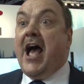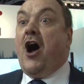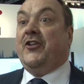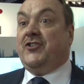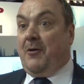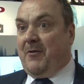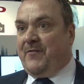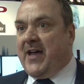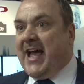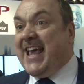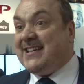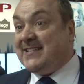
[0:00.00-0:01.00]
On top of
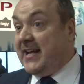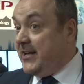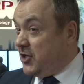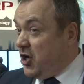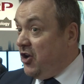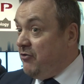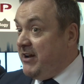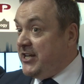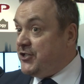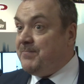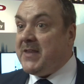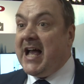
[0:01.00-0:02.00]
that, extended color
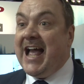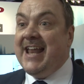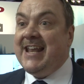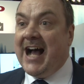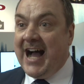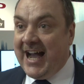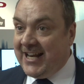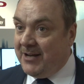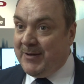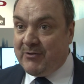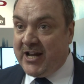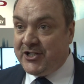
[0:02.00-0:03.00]
range and high
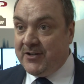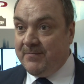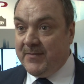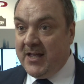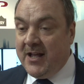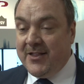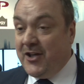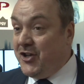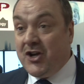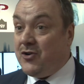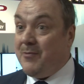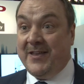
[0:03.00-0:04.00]
dynamic range. Now
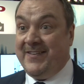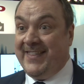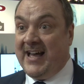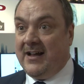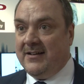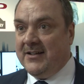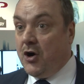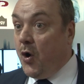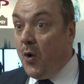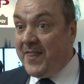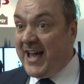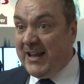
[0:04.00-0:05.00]
you can't go better than that.
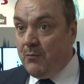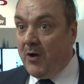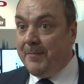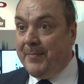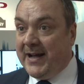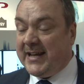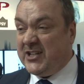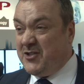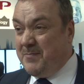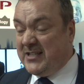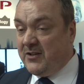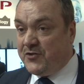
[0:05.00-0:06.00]
All that in one package,
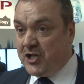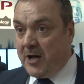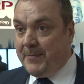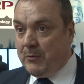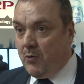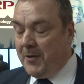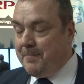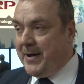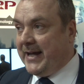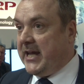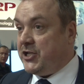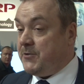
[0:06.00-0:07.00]
the best of Sharp in one
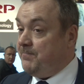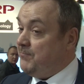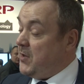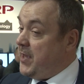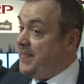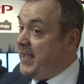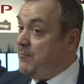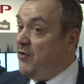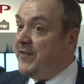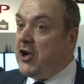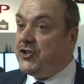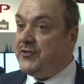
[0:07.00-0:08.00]
package. Then
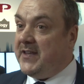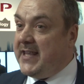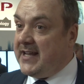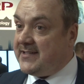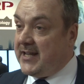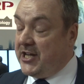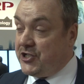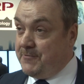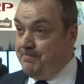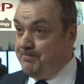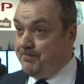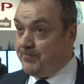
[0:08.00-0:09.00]
moving on to the next
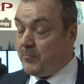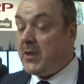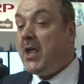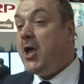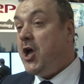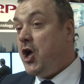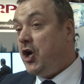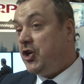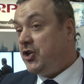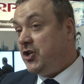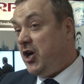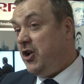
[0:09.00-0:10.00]
station,
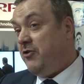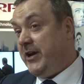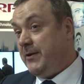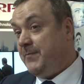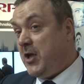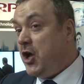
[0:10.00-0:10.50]
coloring.